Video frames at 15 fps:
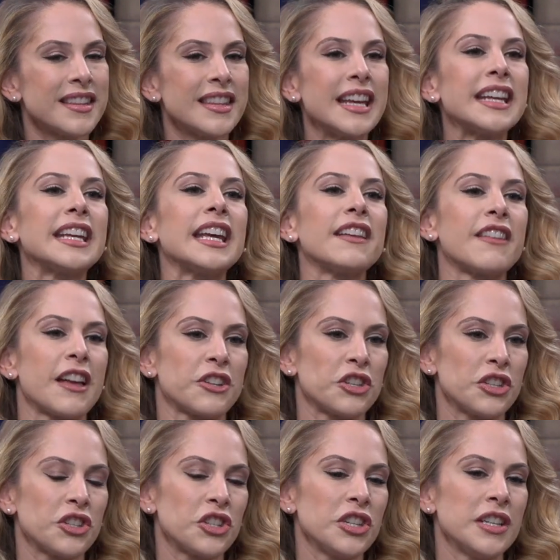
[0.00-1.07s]
thinking that
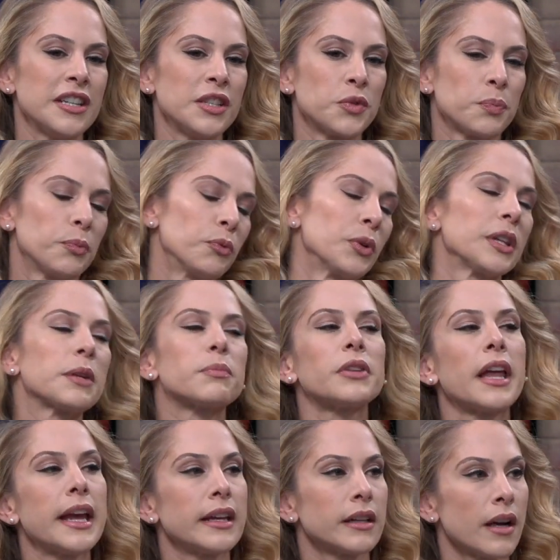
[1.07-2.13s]
she's really
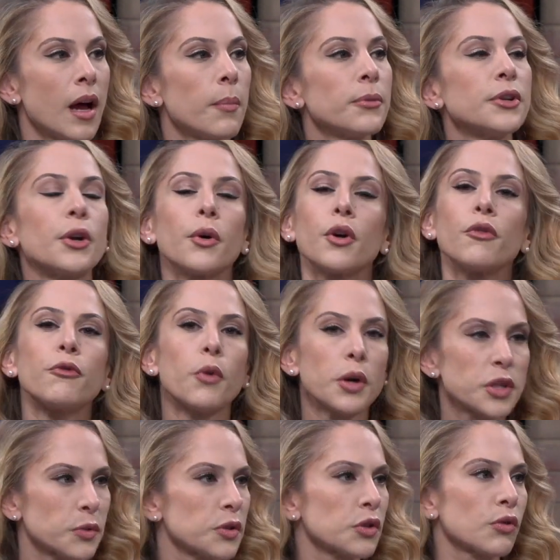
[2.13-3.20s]
playing it up. You know, her
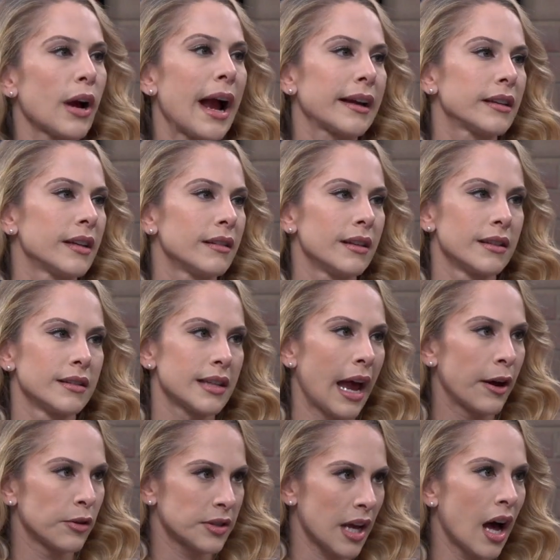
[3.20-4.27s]
voice was cracking the
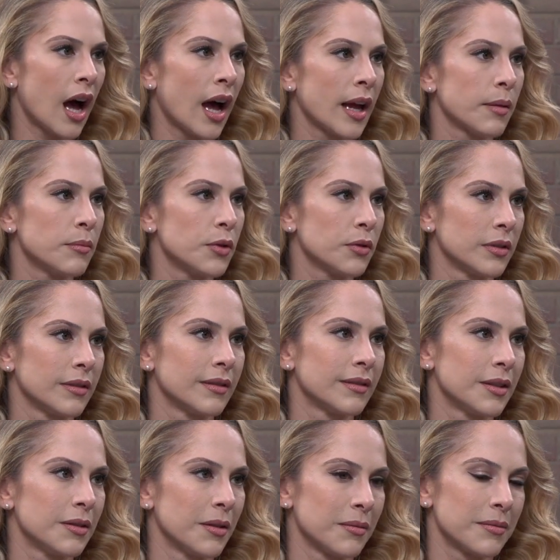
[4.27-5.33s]
entire time. You can,
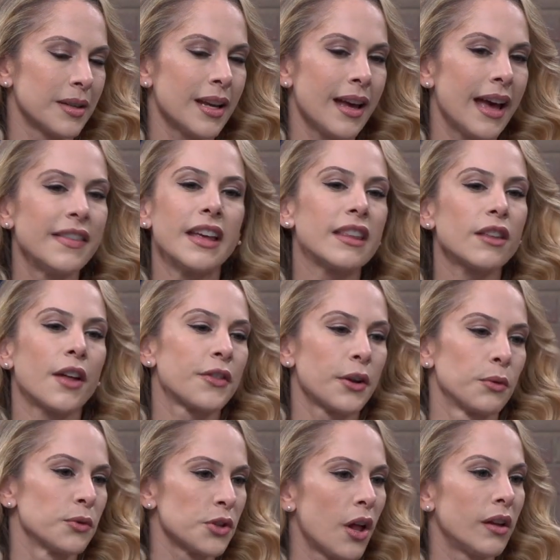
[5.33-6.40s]
you know, and they thought
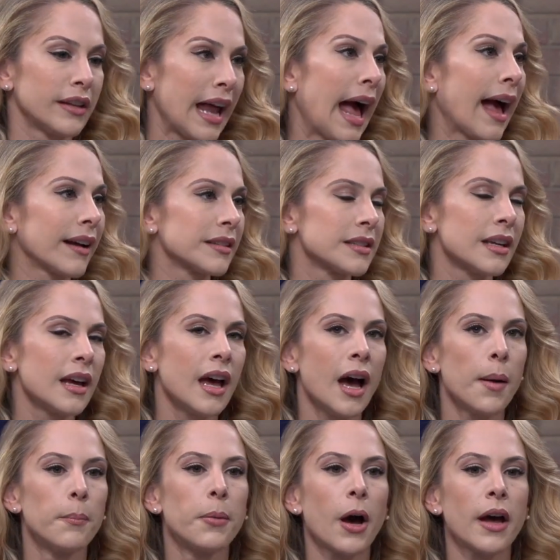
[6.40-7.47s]
that it was all an act. Mm -hmm.